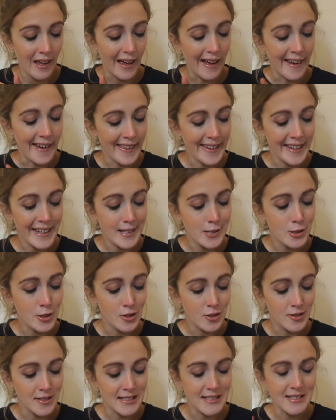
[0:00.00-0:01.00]
And I think it's
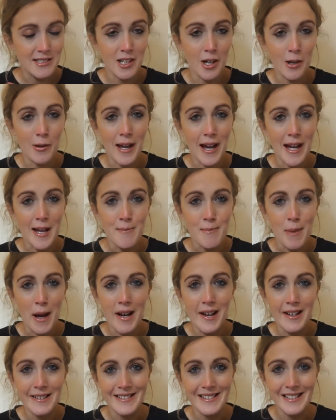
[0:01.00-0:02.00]
just because it's so like
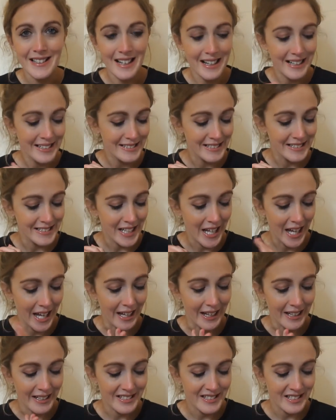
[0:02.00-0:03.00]
personalised, it's
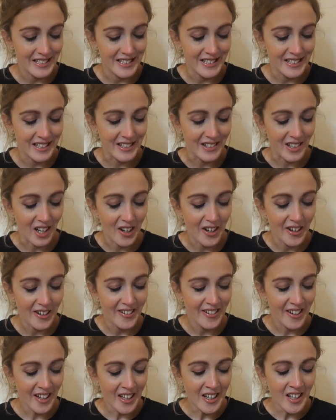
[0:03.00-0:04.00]
his
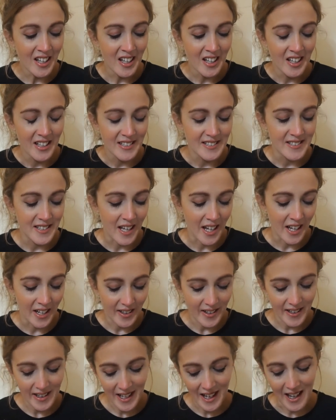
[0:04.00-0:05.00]
own.
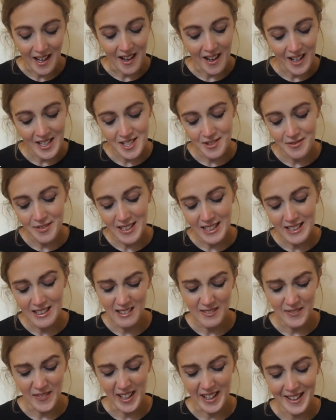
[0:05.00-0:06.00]
So yeah, I just really
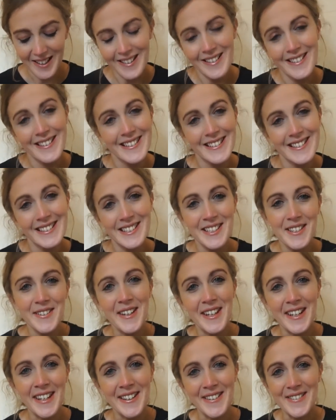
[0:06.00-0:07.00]
love it. It's so
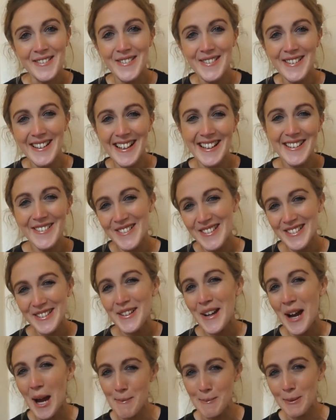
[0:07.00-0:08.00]
cute. And he was
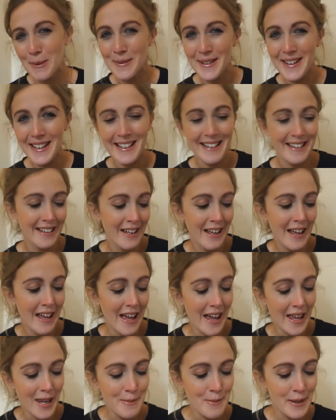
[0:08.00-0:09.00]
so happy with it.
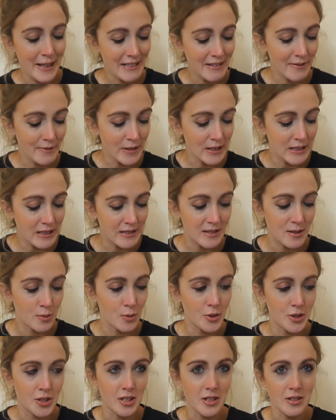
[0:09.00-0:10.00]
And it makes a really
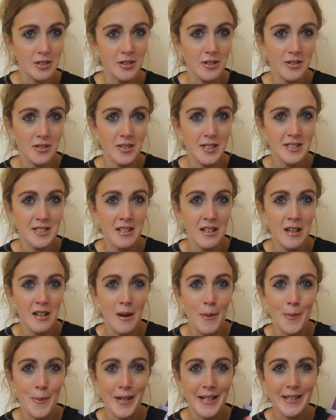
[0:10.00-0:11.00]
swooshing noise,
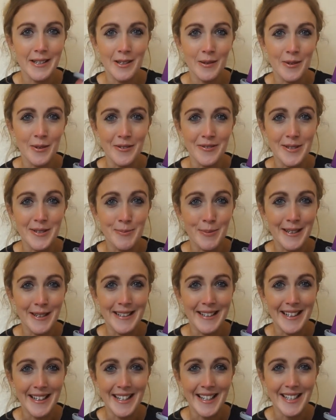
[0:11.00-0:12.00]
but I don't want to risk
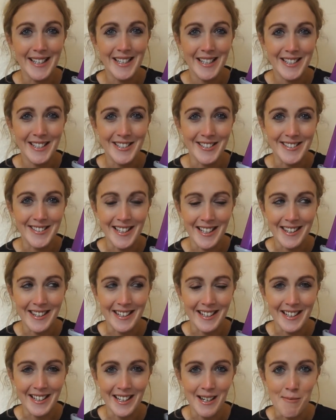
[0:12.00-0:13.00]
breaking it because I
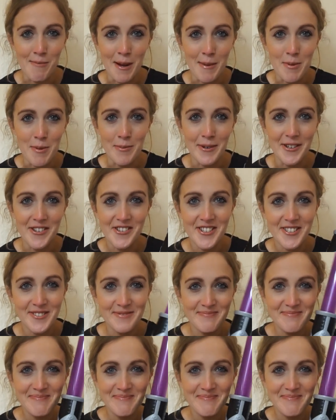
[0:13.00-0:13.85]
think I might be melted.